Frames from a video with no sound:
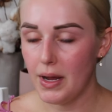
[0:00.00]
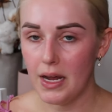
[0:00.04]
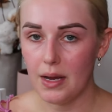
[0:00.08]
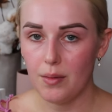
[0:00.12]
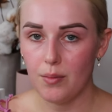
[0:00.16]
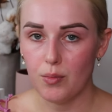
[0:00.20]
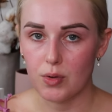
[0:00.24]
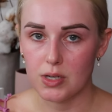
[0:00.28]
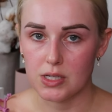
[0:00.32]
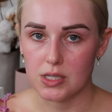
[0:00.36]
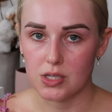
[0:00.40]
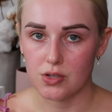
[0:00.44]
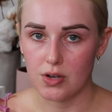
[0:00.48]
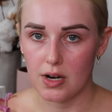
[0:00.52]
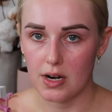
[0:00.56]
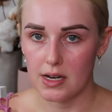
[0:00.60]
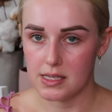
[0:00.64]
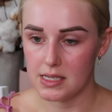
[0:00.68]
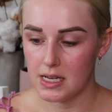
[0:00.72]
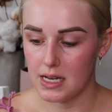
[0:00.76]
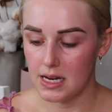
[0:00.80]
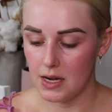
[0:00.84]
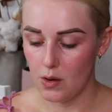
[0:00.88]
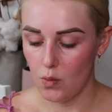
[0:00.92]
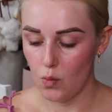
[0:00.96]
and
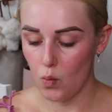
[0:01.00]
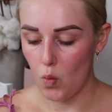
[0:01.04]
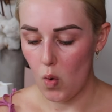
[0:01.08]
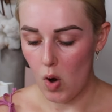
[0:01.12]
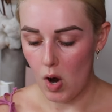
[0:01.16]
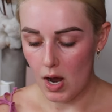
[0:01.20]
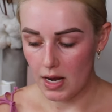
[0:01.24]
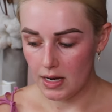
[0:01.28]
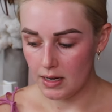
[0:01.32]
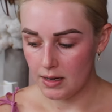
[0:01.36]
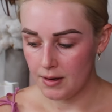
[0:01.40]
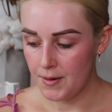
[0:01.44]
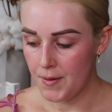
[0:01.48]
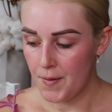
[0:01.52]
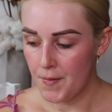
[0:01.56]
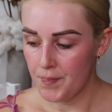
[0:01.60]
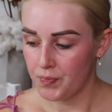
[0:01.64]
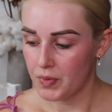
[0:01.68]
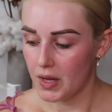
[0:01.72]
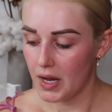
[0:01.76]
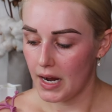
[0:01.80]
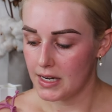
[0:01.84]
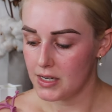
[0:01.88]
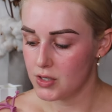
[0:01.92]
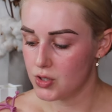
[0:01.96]
moisturizer in one.
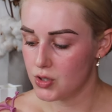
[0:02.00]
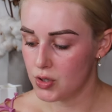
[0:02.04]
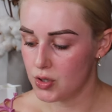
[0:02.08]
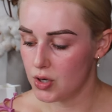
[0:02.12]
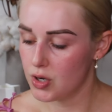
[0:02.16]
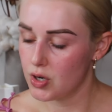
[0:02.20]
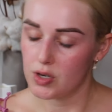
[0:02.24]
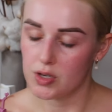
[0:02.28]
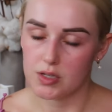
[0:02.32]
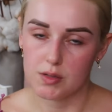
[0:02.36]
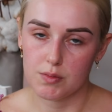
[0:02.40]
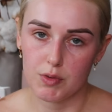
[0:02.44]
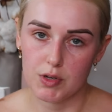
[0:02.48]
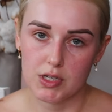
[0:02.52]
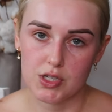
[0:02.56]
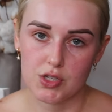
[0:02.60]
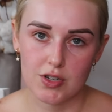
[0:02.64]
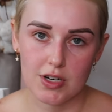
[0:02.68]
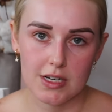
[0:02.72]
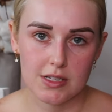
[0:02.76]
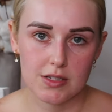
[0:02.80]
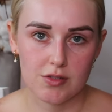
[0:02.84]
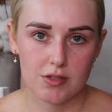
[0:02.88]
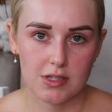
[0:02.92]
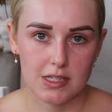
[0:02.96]
I do use
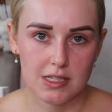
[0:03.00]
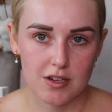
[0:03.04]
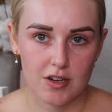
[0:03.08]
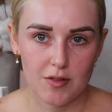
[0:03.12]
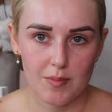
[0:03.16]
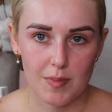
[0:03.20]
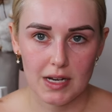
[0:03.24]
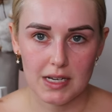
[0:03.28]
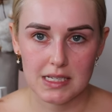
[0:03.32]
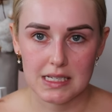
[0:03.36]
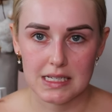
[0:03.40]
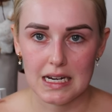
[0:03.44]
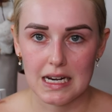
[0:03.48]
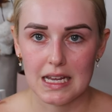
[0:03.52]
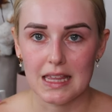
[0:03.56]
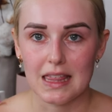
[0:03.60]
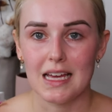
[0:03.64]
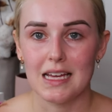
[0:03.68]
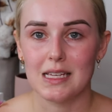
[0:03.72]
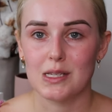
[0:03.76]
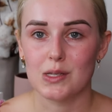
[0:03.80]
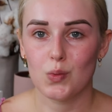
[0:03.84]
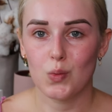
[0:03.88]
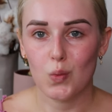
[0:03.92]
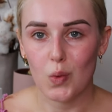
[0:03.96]
moisturizer and serum underneath
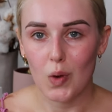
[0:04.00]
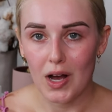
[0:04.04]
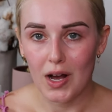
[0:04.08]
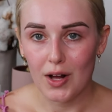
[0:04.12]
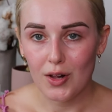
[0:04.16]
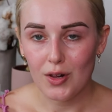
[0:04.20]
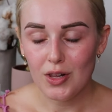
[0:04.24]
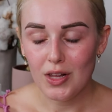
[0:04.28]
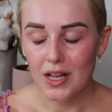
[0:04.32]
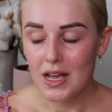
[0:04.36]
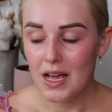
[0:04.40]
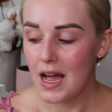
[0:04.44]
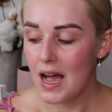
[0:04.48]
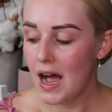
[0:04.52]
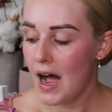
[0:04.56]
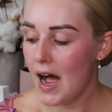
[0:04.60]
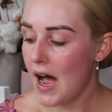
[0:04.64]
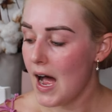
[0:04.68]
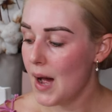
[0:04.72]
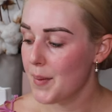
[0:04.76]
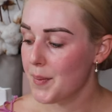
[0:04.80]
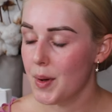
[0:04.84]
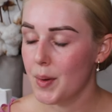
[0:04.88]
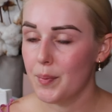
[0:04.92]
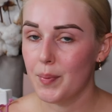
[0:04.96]
as well,
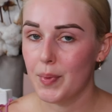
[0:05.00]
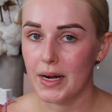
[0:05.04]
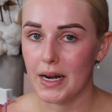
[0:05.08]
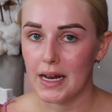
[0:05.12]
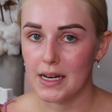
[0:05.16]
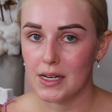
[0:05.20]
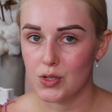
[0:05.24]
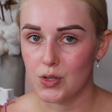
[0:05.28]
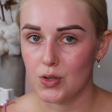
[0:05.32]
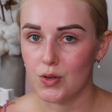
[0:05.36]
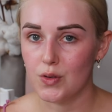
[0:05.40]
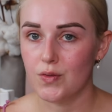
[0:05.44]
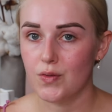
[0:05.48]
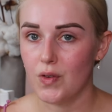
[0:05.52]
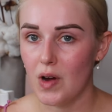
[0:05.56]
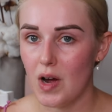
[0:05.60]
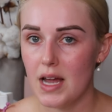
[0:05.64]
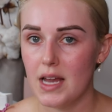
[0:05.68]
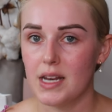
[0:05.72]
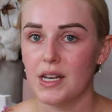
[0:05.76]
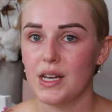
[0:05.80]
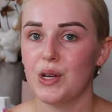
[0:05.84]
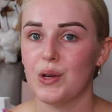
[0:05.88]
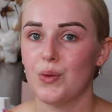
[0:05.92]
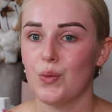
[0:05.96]
but I do
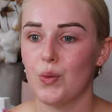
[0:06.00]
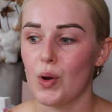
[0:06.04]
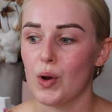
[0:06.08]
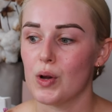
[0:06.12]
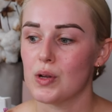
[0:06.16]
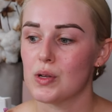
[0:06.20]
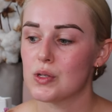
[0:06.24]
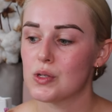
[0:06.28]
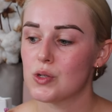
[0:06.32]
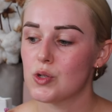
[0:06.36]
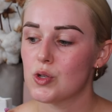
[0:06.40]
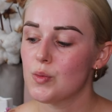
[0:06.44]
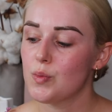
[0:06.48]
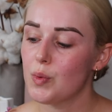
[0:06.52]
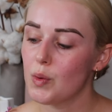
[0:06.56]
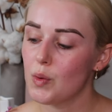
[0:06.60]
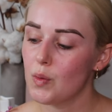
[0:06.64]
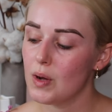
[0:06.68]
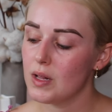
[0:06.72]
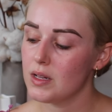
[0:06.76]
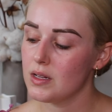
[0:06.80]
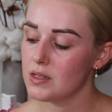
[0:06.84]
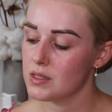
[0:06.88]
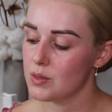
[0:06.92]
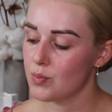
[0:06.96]
find it works super
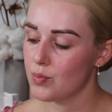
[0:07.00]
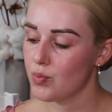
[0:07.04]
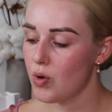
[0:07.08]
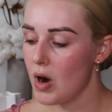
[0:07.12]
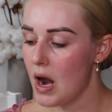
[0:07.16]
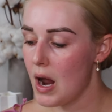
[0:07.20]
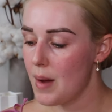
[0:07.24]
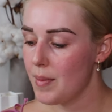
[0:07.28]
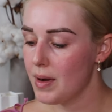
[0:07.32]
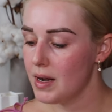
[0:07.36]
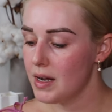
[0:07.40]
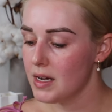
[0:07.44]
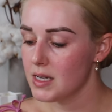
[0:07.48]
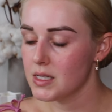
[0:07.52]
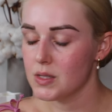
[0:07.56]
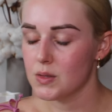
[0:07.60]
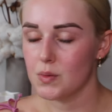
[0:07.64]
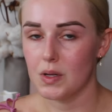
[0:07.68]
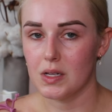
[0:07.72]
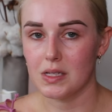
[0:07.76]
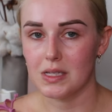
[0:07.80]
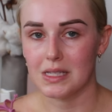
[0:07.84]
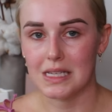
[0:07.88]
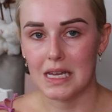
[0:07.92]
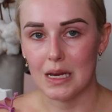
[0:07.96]
well as a primer as
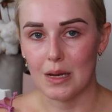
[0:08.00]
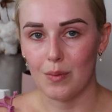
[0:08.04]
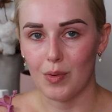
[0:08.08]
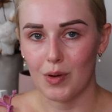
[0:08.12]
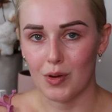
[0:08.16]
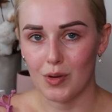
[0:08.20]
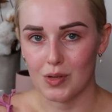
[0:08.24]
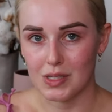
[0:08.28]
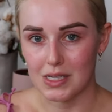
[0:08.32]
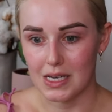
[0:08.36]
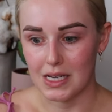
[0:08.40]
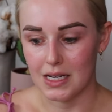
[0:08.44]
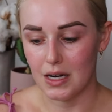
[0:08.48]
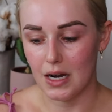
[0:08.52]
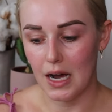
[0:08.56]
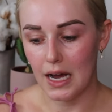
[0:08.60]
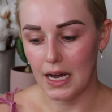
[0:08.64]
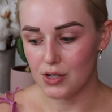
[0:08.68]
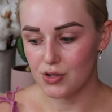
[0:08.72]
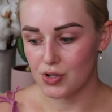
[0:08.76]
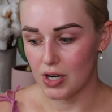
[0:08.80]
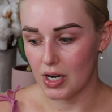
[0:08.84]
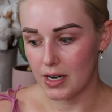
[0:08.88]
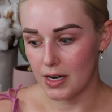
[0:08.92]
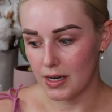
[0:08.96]
well as keeping your skin
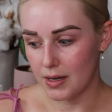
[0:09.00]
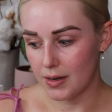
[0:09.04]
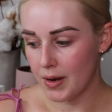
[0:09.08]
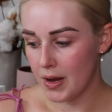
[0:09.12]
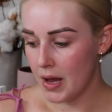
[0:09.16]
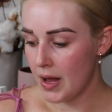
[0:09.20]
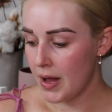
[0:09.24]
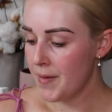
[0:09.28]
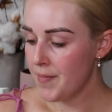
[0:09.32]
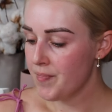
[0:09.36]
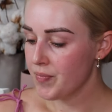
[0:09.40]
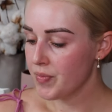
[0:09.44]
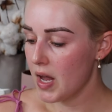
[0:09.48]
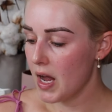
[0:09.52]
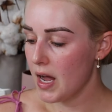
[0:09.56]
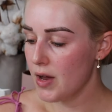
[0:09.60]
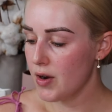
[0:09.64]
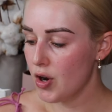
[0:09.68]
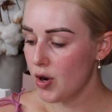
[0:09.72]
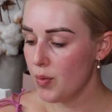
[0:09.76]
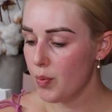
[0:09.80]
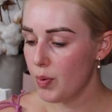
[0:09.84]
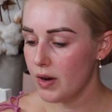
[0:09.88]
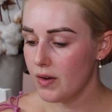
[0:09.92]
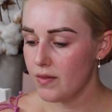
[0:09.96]
hydrated. I
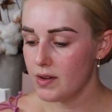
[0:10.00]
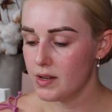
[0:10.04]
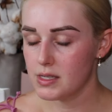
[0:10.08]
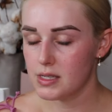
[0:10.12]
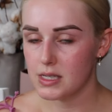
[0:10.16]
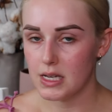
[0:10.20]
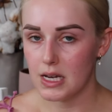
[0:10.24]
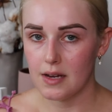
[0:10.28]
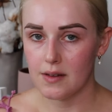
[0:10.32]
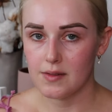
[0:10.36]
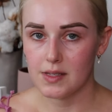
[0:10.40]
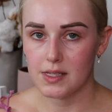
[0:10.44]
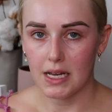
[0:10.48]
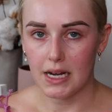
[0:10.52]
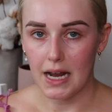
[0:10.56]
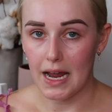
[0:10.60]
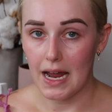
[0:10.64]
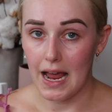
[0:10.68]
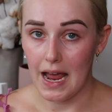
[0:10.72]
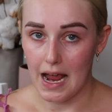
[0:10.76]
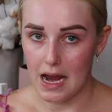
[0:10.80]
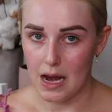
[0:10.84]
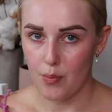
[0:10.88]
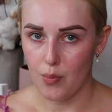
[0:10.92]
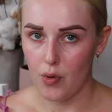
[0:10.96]
know previously I've said I
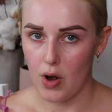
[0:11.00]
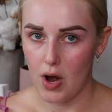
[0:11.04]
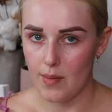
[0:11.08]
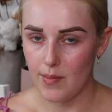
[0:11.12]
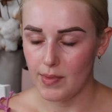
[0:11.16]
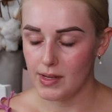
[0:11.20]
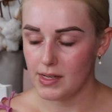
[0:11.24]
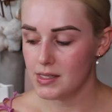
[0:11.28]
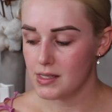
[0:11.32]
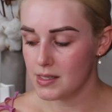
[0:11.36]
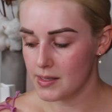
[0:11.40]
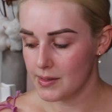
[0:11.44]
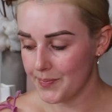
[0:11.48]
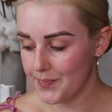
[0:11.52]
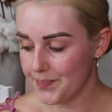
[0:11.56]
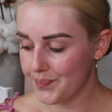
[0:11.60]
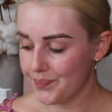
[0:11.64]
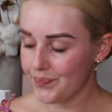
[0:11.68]
hate primers.